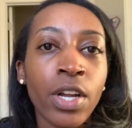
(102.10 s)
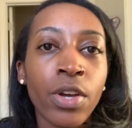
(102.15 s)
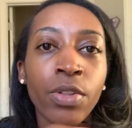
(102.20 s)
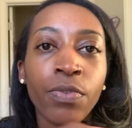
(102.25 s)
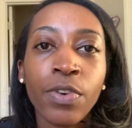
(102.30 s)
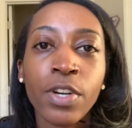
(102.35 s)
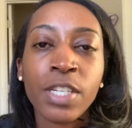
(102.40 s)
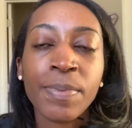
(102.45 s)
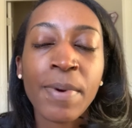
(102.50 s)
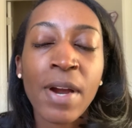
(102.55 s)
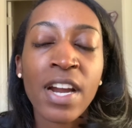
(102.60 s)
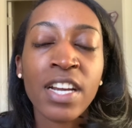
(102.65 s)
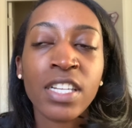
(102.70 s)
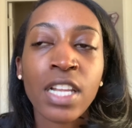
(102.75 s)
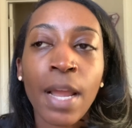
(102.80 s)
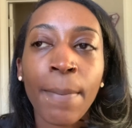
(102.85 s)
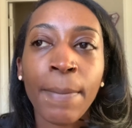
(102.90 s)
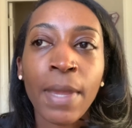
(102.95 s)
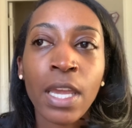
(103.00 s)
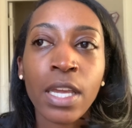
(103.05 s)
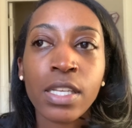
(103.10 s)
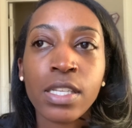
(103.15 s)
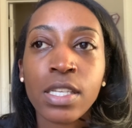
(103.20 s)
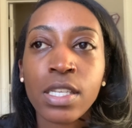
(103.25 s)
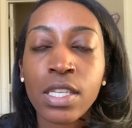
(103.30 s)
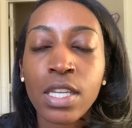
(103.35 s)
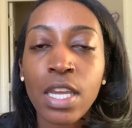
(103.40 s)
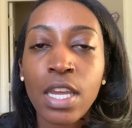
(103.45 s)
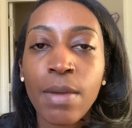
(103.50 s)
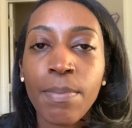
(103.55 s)
first part is like being
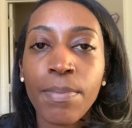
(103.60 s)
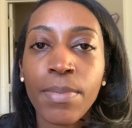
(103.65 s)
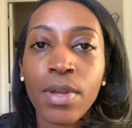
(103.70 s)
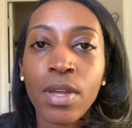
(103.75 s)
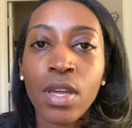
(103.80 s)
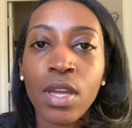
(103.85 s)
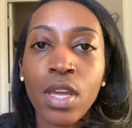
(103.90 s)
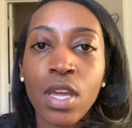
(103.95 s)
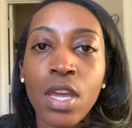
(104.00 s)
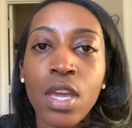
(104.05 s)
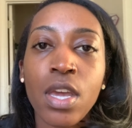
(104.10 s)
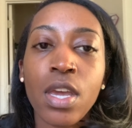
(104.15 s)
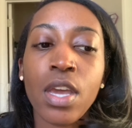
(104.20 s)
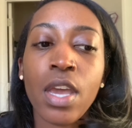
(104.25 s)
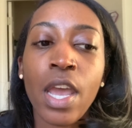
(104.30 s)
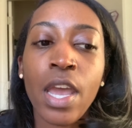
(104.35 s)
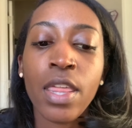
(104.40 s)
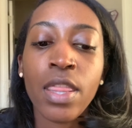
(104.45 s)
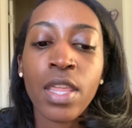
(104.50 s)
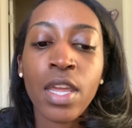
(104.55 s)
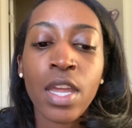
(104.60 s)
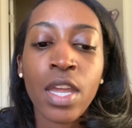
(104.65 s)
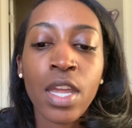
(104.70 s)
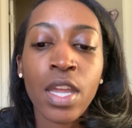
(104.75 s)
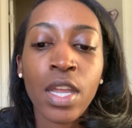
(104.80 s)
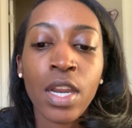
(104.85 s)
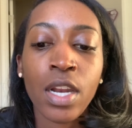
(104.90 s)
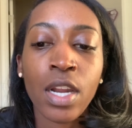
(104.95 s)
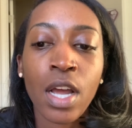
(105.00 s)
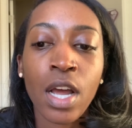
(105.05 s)
asleep, and
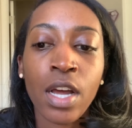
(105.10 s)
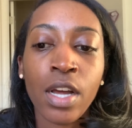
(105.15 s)
then